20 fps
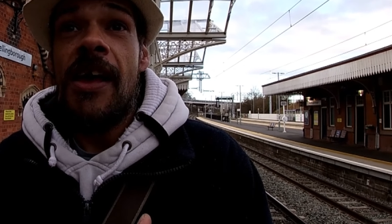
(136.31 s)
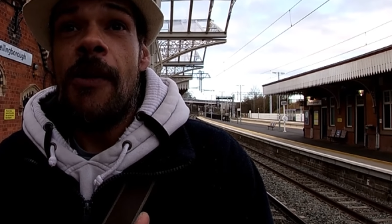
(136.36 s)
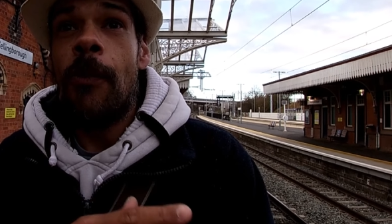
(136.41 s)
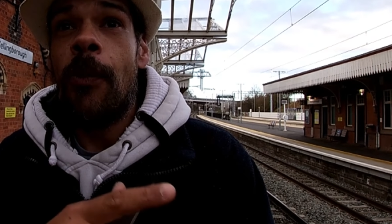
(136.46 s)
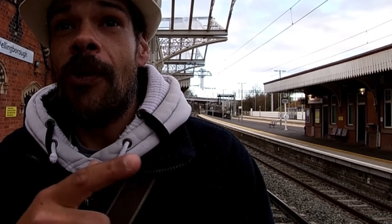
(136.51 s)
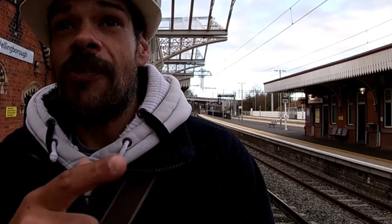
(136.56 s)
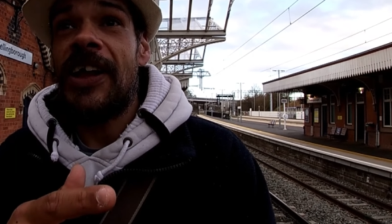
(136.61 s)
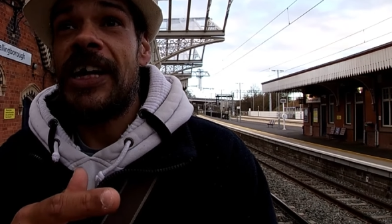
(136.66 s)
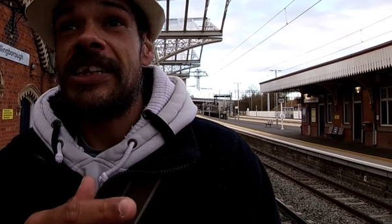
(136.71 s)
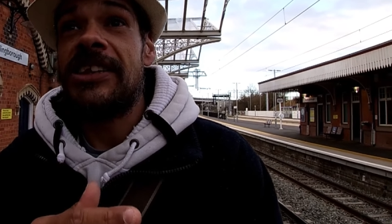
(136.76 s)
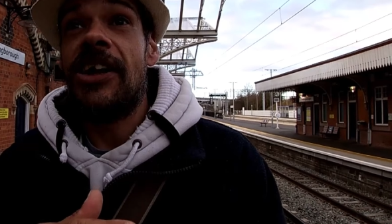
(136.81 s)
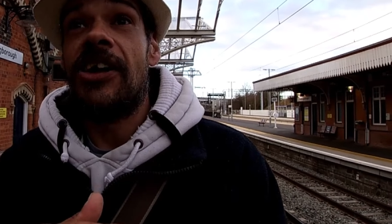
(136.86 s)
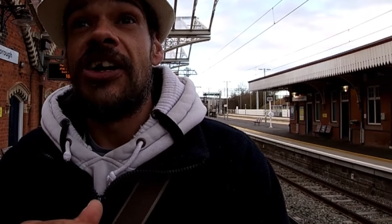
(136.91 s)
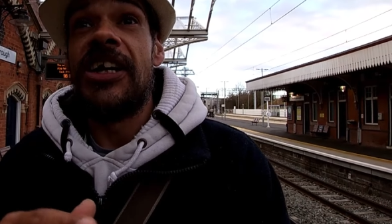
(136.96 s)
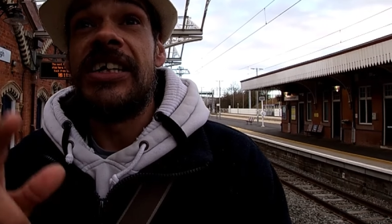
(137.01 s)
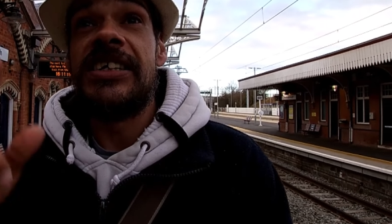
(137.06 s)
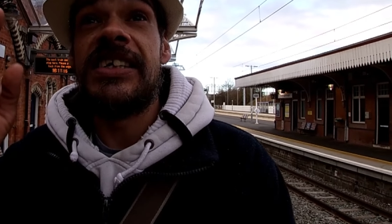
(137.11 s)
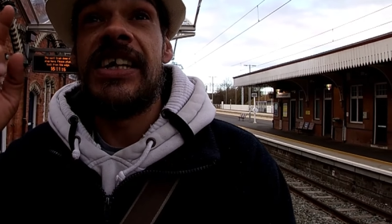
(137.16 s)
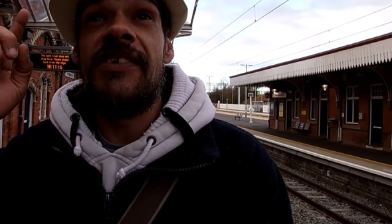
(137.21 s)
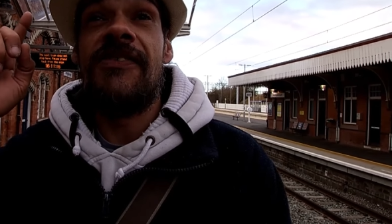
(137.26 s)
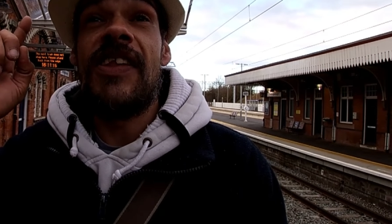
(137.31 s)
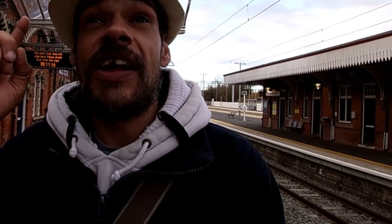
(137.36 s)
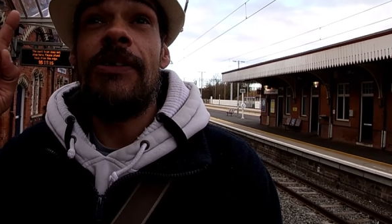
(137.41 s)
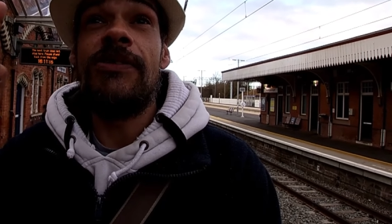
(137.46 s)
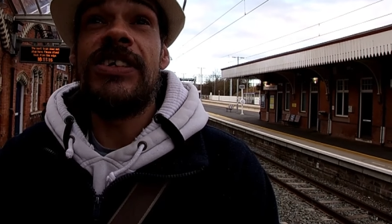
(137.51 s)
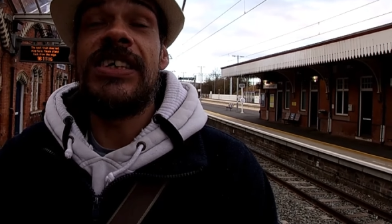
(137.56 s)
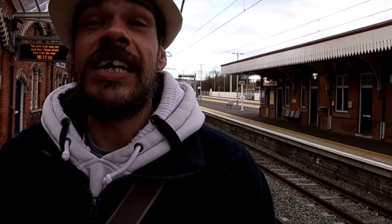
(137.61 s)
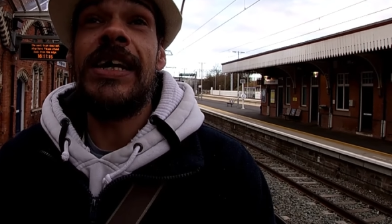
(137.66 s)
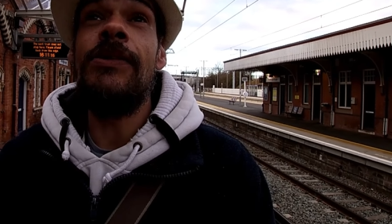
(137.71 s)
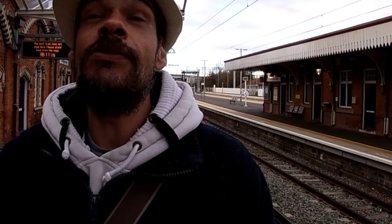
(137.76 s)
what they've done is they've
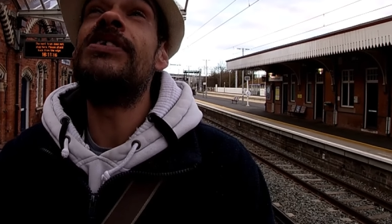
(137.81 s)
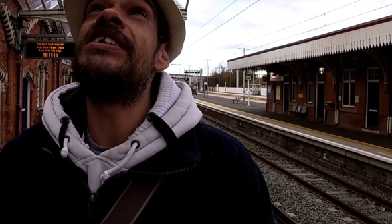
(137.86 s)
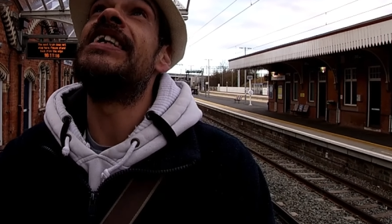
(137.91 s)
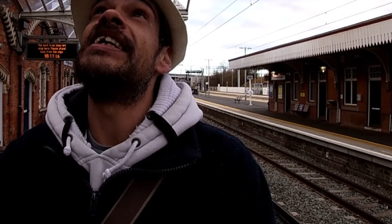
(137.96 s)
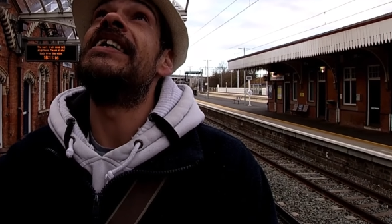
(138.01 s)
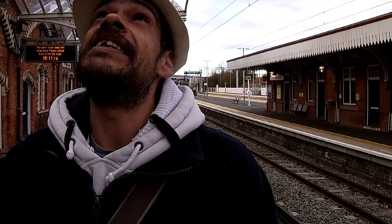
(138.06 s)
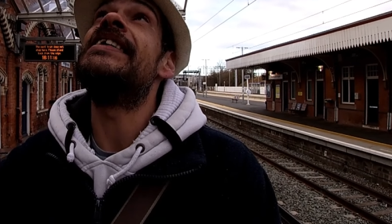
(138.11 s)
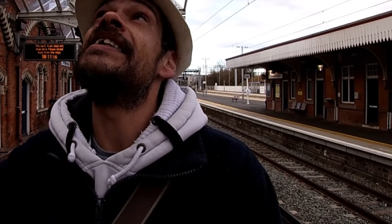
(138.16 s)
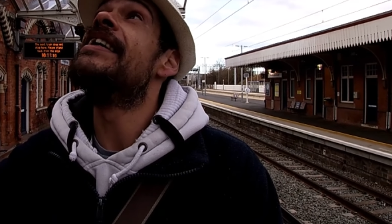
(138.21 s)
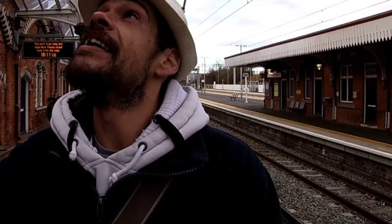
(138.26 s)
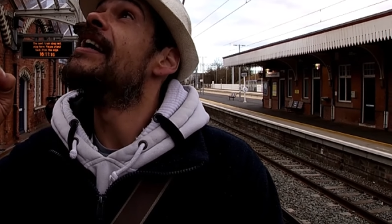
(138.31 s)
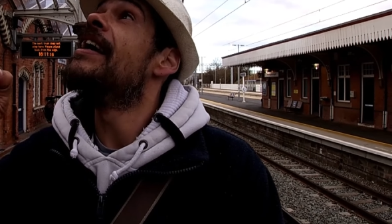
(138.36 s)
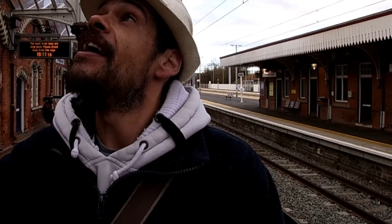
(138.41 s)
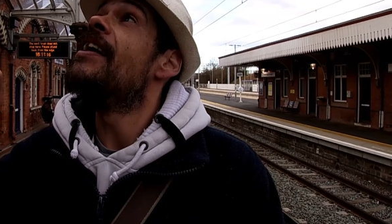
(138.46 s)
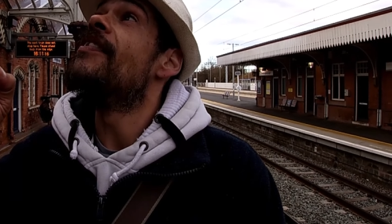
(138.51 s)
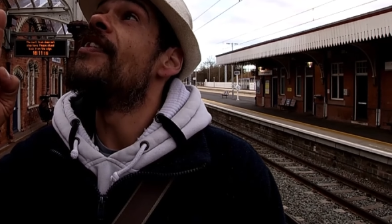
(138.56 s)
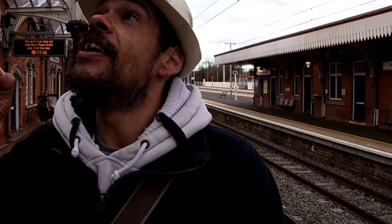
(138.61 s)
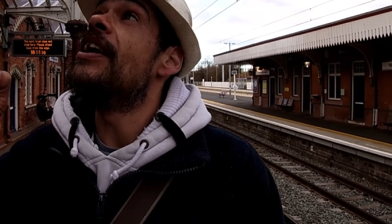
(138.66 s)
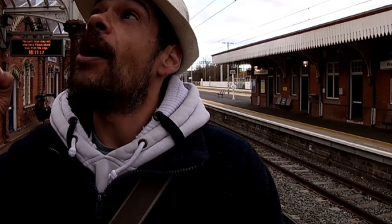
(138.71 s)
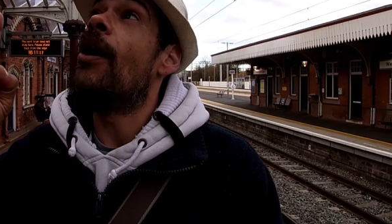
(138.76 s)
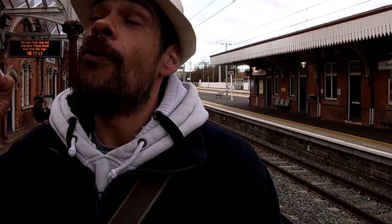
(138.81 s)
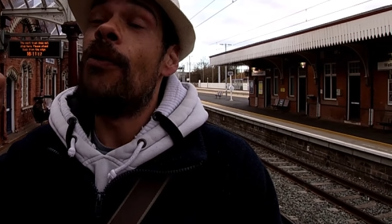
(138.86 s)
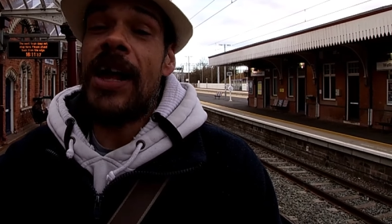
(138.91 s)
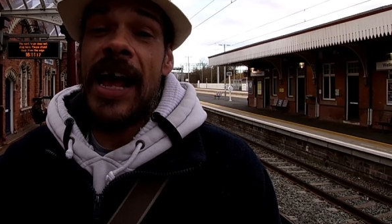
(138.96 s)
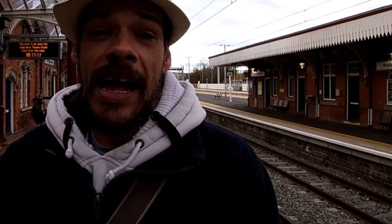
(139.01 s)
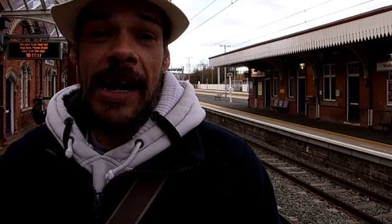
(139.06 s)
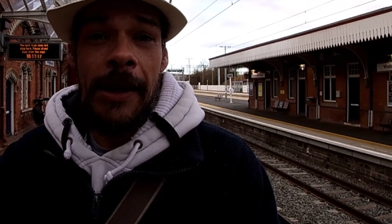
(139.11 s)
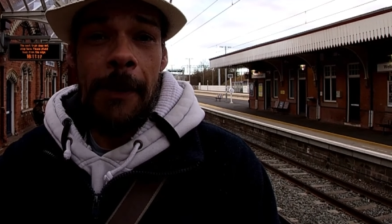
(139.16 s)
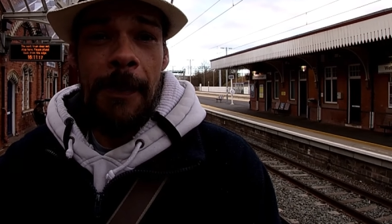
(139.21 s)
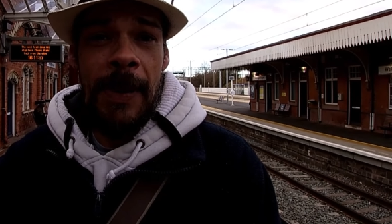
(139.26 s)
now tilted the whole
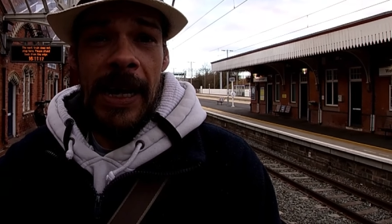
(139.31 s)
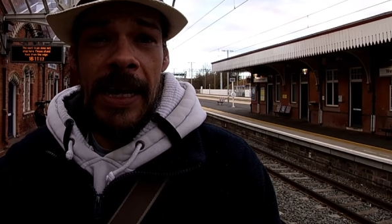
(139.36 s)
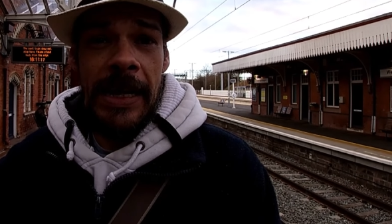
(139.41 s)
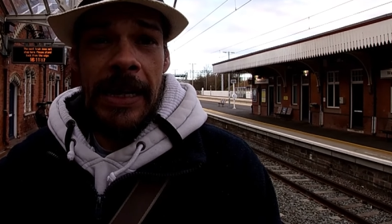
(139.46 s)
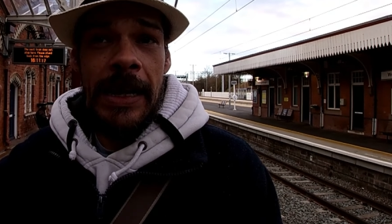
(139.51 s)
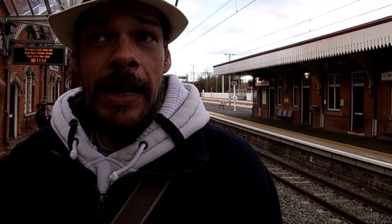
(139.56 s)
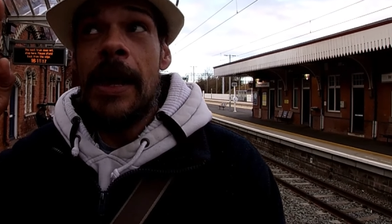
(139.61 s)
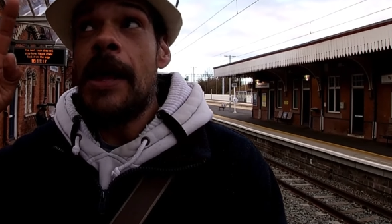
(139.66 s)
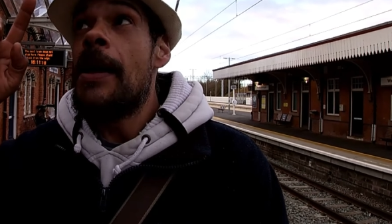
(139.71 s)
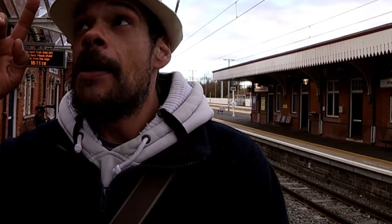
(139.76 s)
canopy